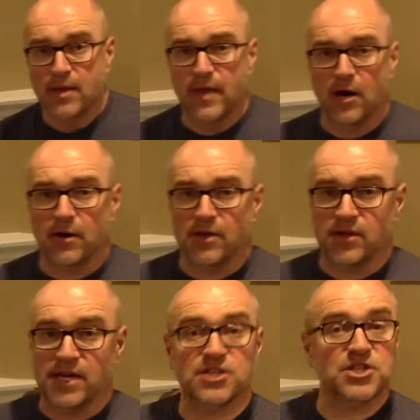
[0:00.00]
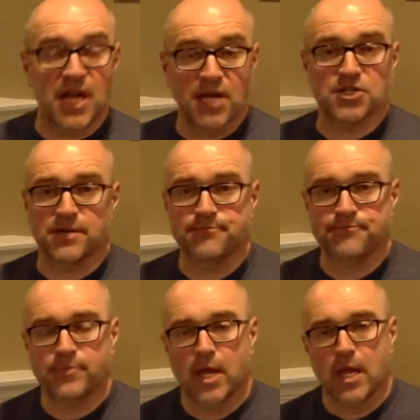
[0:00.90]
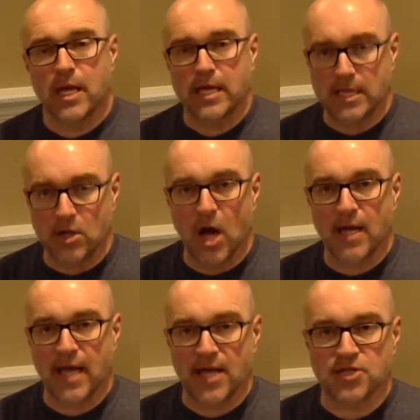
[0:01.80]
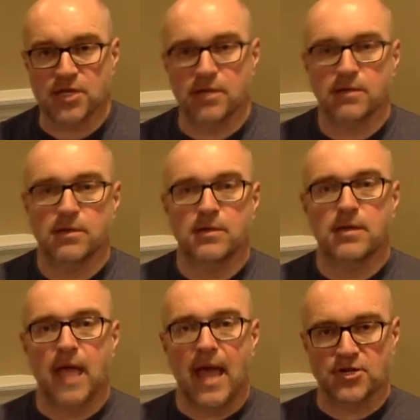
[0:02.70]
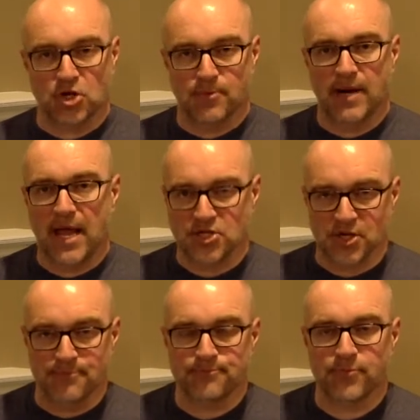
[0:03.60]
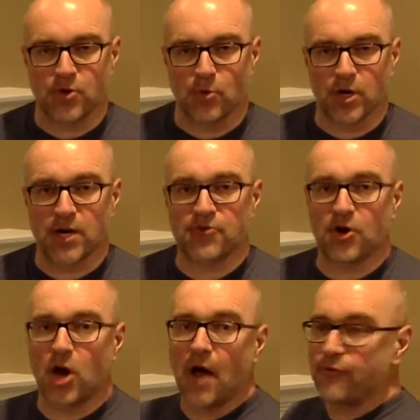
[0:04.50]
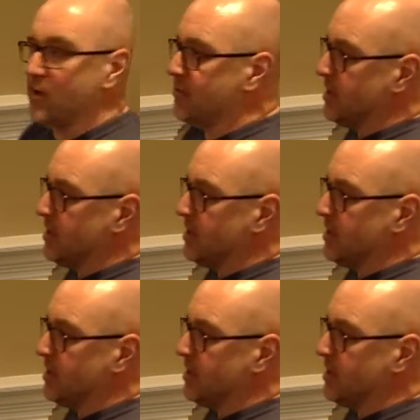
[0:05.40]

There is initiation, elongation, and termination. So we're going to start off with